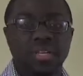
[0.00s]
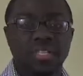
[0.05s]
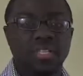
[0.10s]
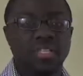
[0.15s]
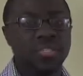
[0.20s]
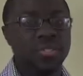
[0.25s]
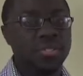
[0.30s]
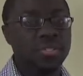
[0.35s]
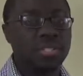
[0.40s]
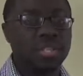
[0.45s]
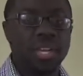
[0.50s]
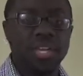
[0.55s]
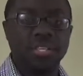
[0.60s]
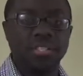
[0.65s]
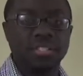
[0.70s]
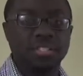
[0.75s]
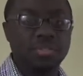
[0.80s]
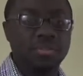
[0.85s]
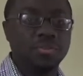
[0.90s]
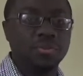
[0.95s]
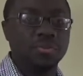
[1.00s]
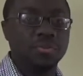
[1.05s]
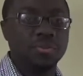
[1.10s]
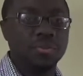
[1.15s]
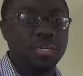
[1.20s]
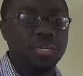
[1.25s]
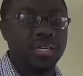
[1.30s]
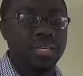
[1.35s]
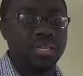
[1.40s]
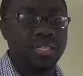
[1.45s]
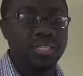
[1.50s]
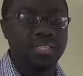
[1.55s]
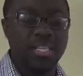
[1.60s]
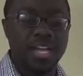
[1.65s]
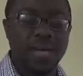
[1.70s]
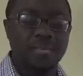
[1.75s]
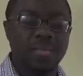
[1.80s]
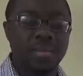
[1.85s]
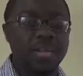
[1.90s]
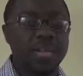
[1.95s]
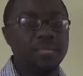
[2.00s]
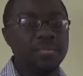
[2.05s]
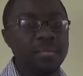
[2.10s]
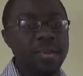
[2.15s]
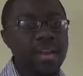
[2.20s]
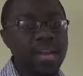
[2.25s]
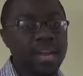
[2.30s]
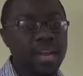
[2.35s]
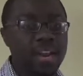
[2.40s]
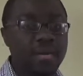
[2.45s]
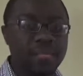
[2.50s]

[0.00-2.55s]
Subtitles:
student at your school because I've been in band,